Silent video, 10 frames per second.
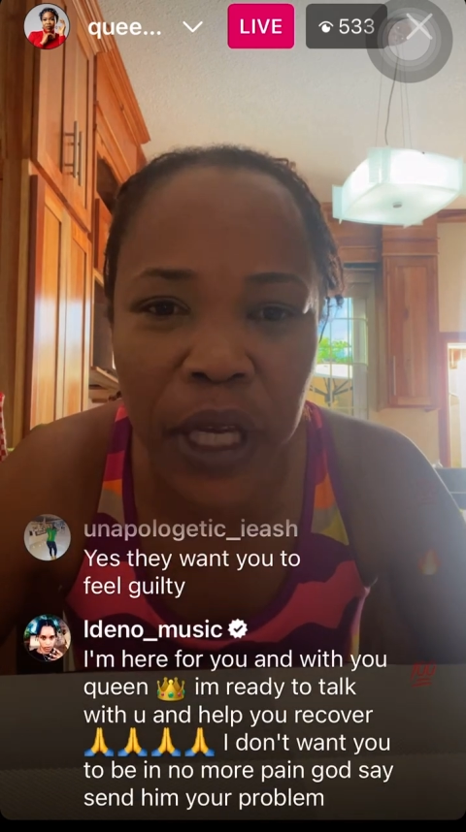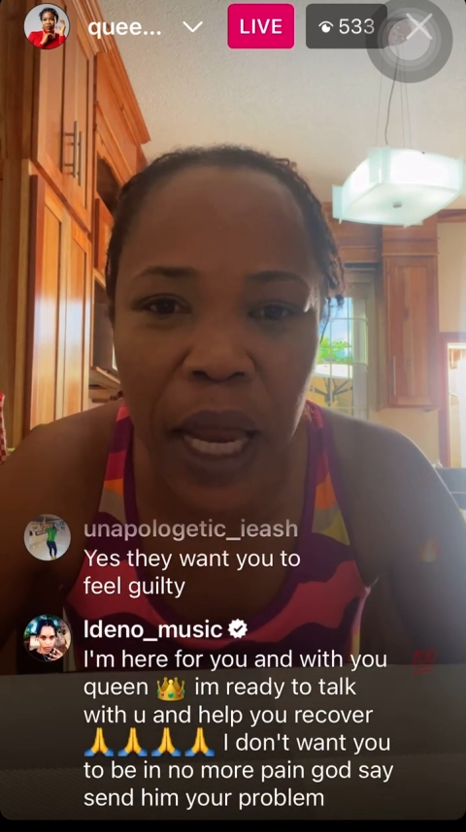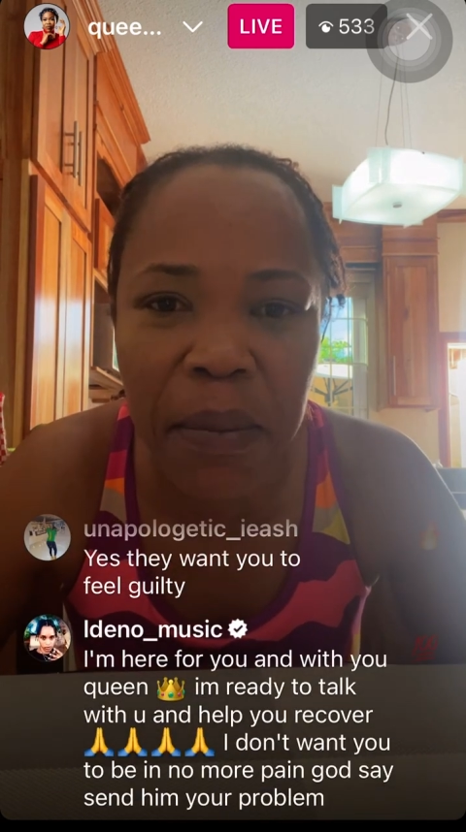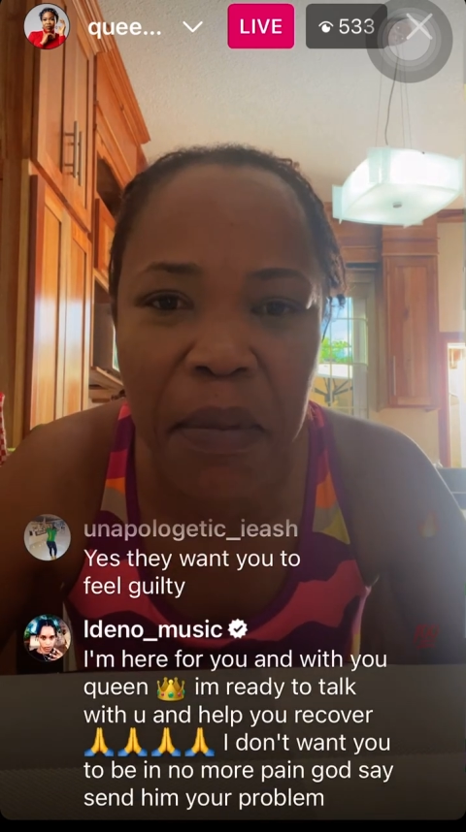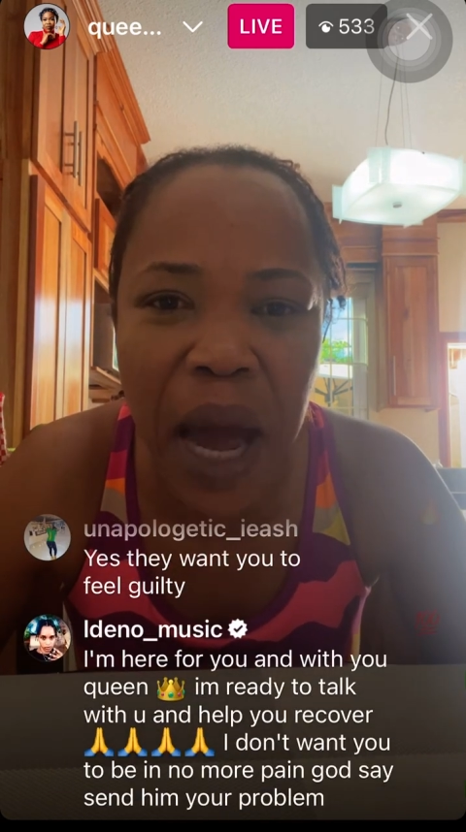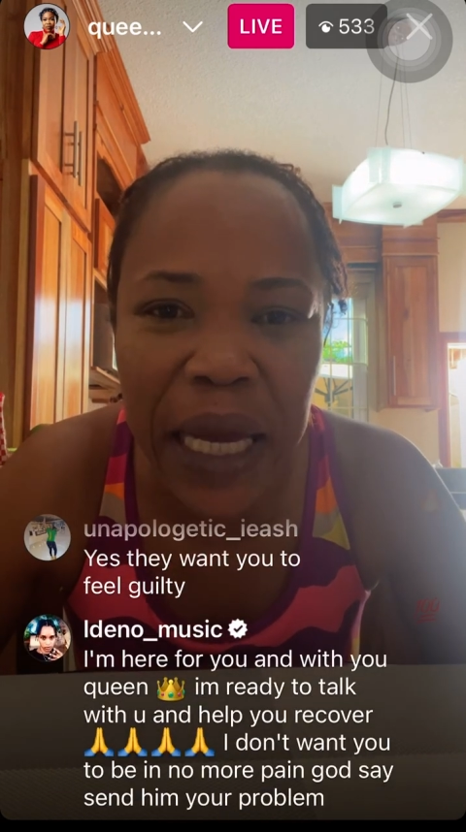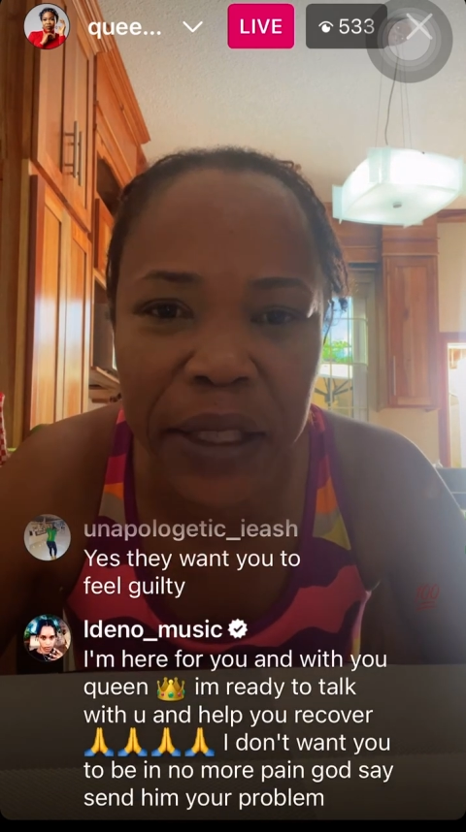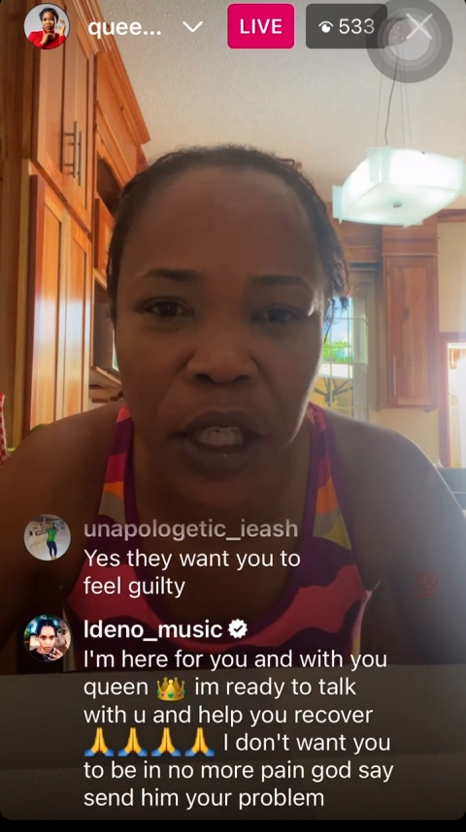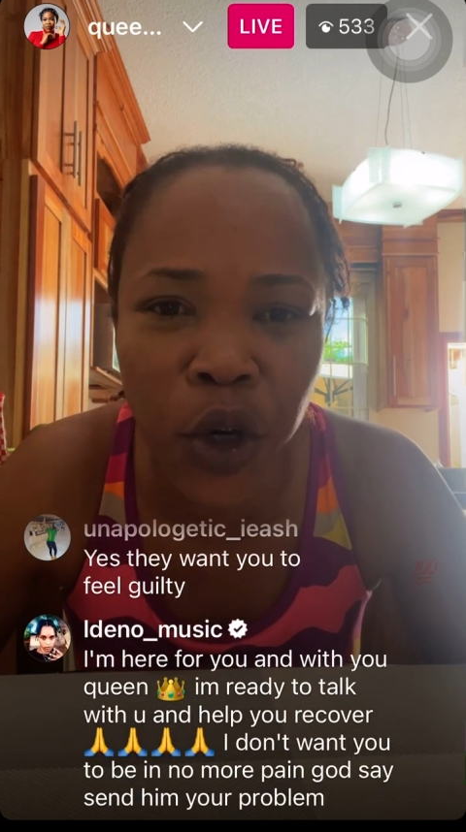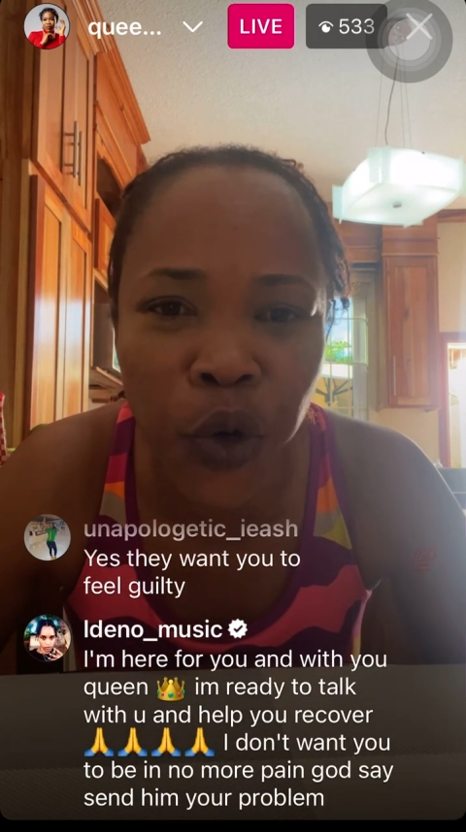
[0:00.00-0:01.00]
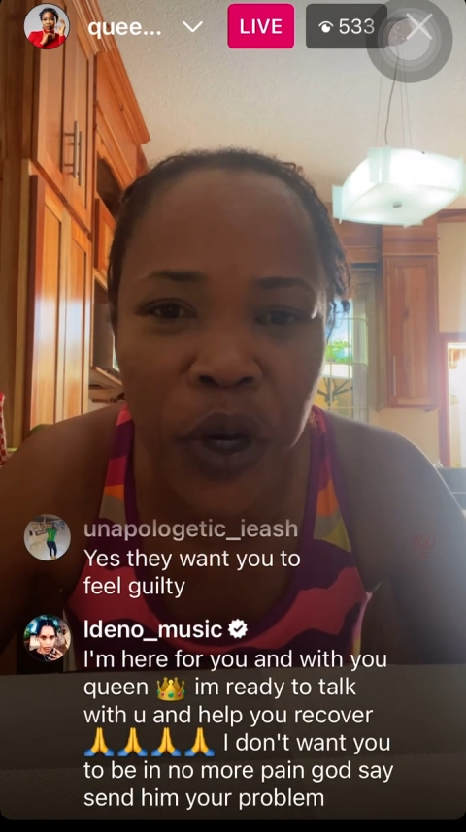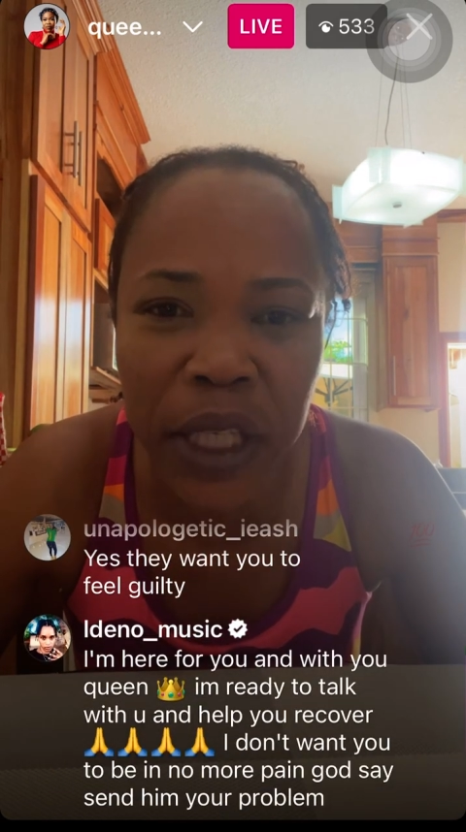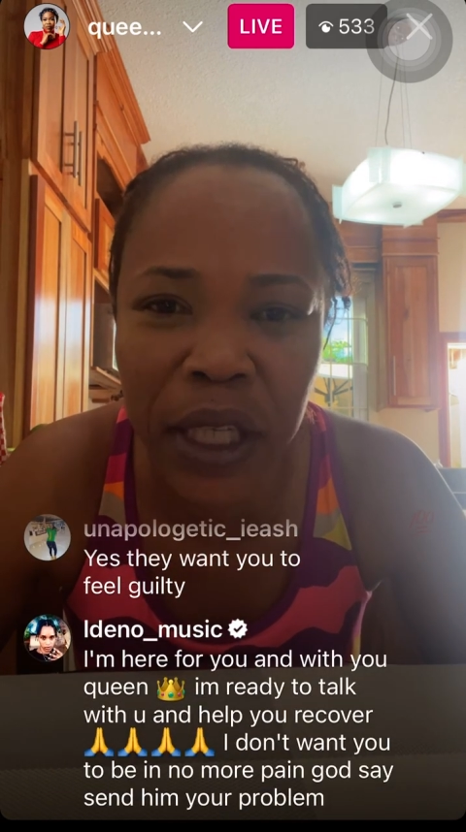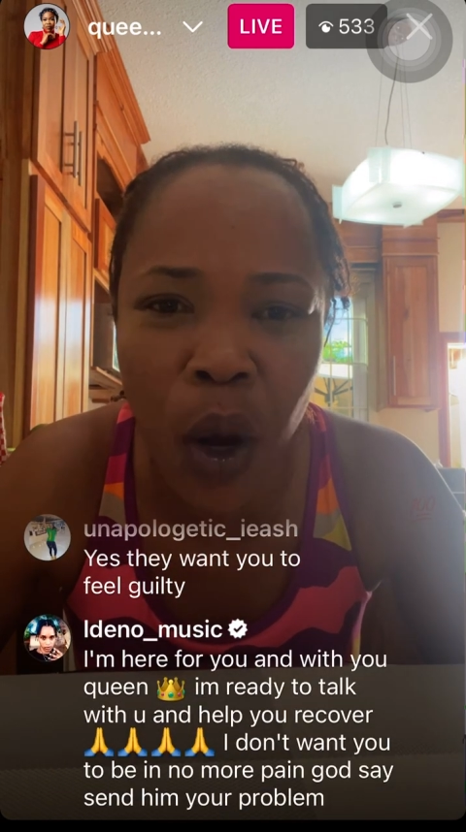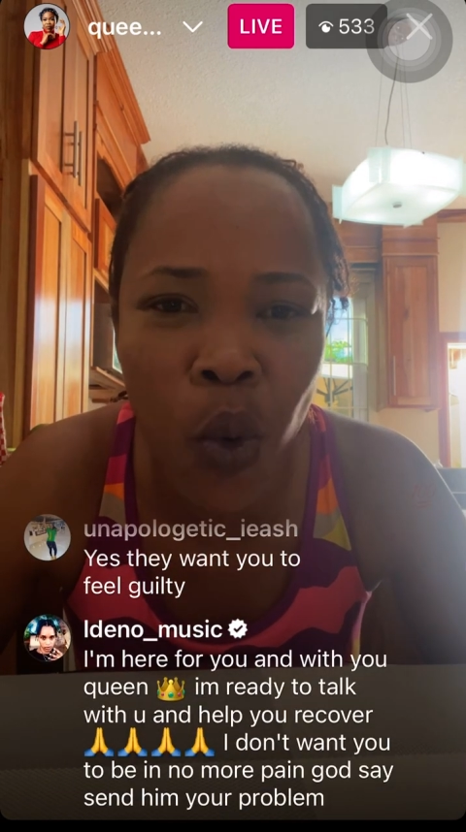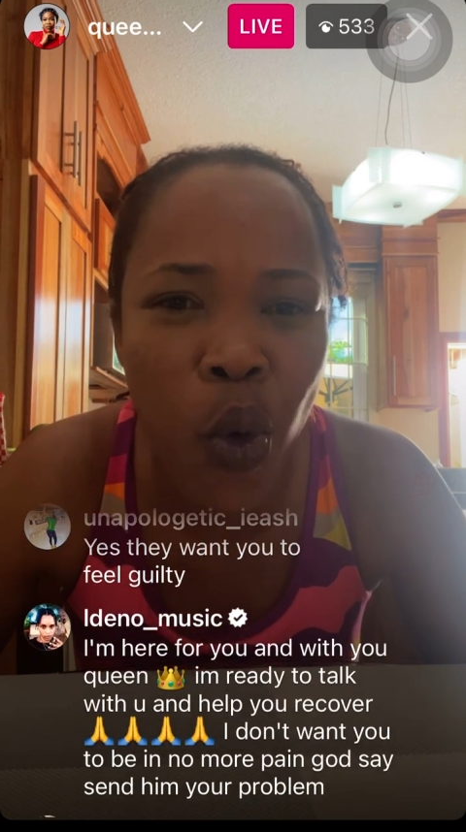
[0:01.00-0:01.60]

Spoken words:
to the Almighty Creator,